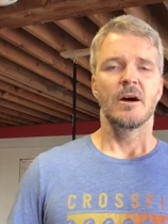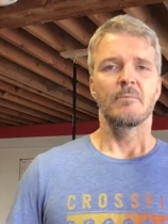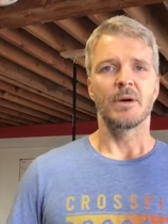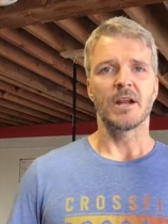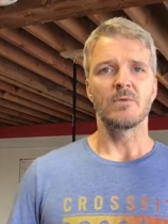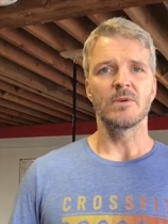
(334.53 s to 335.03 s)

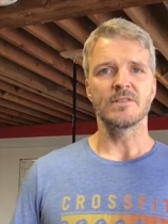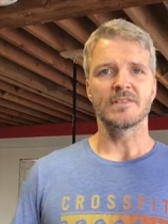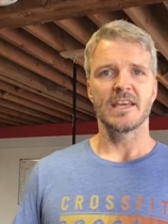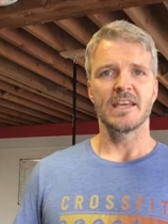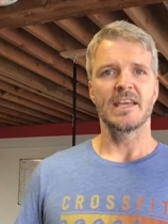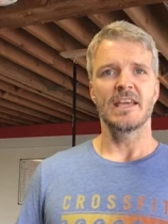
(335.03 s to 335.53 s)
but I will
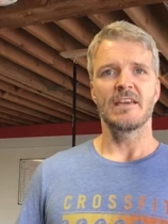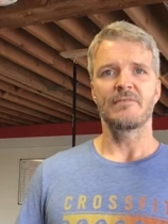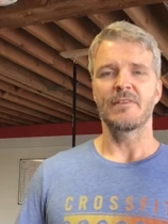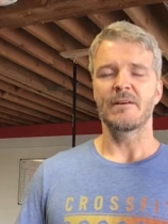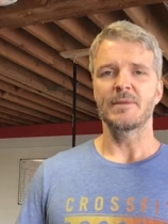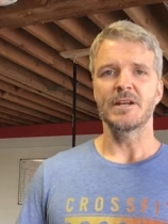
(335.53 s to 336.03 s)
say
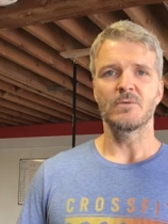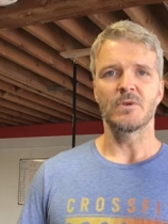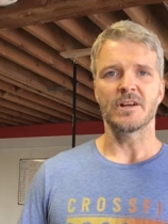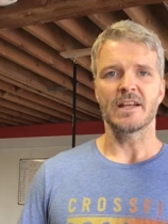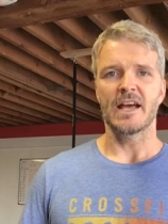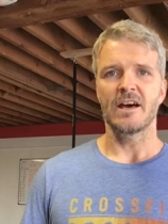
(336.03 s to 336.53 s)
if I'm in a
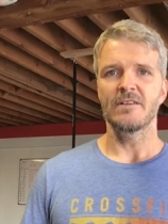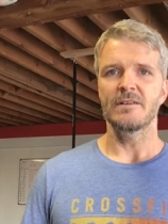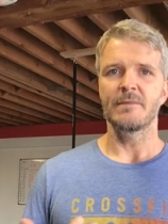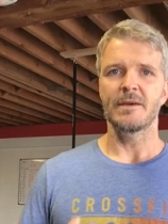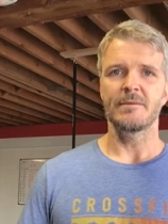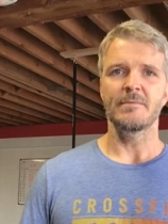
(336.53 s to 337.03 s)
workout
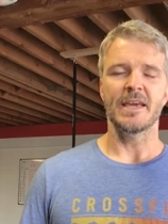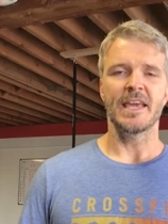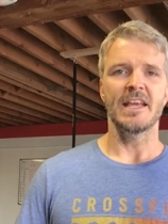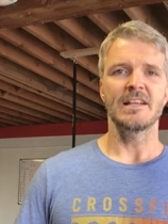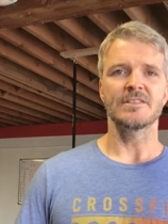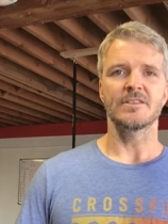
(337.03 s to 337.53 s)
and maybe my
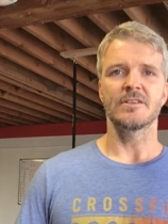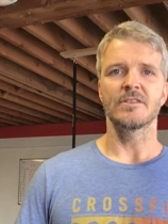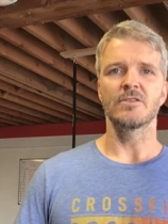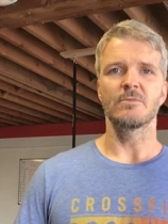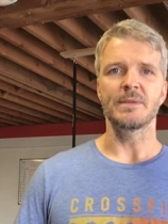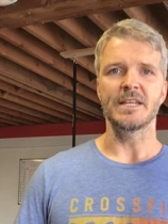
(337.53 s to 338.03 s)
hands are a
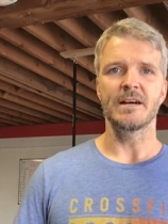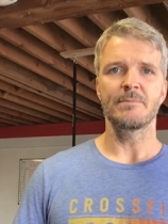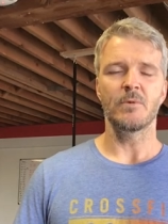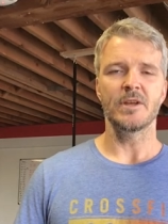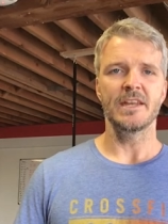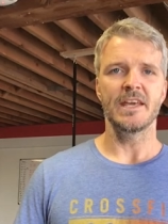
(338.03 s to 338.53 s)
little beat up
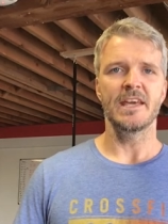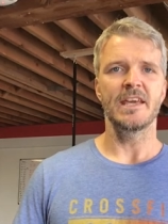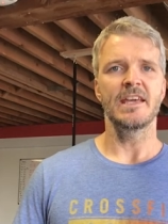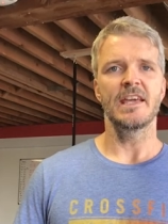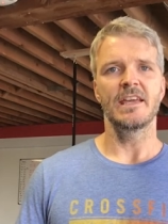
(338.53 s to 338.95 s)
one day